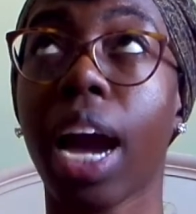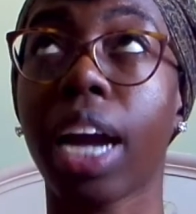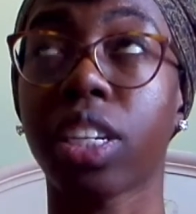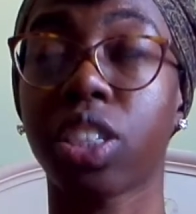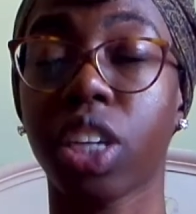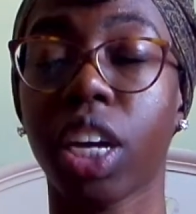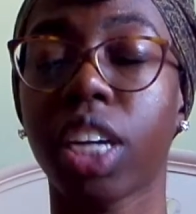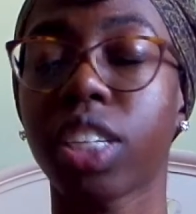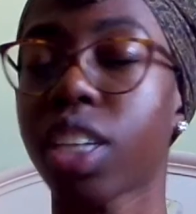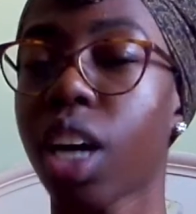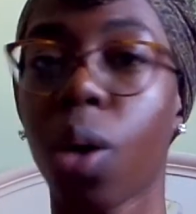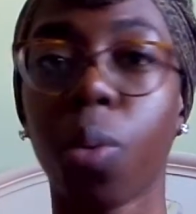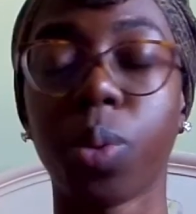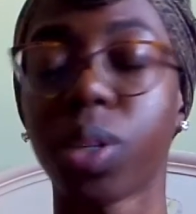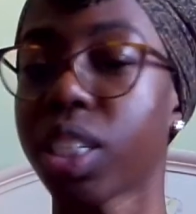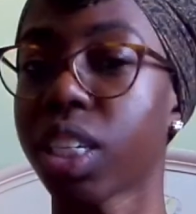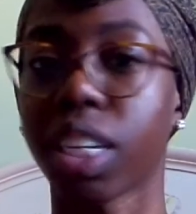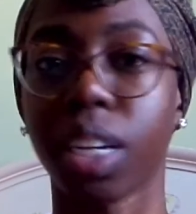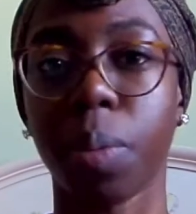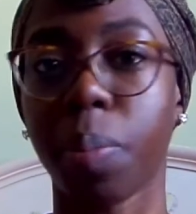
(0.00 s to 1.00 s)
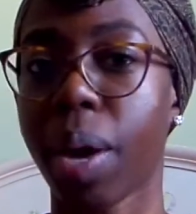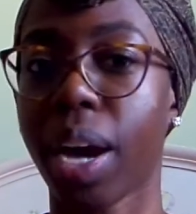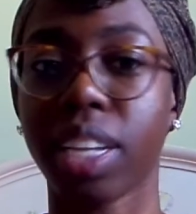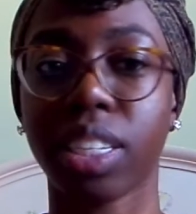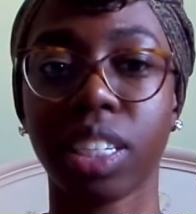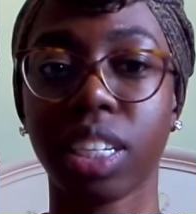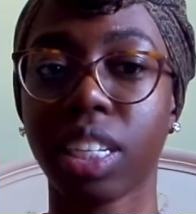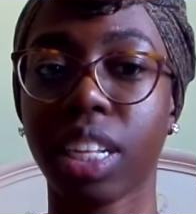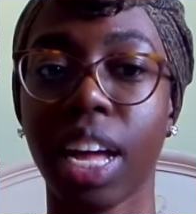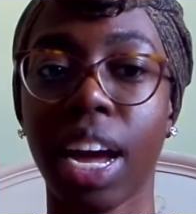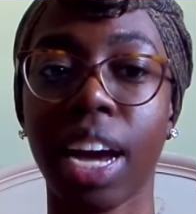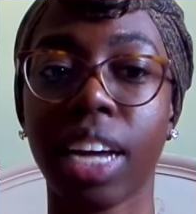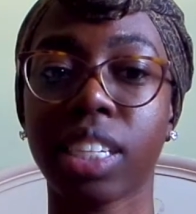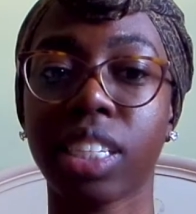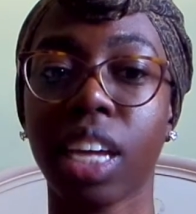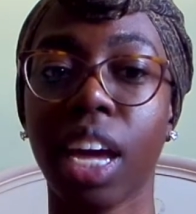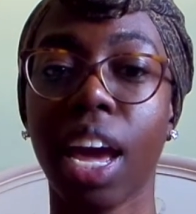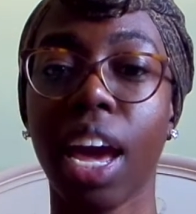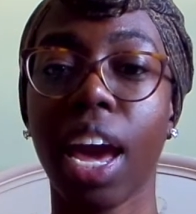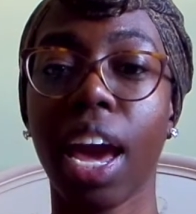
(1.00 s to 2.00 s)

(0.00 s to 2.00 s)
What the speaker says: chance I wasn't going to pass the class,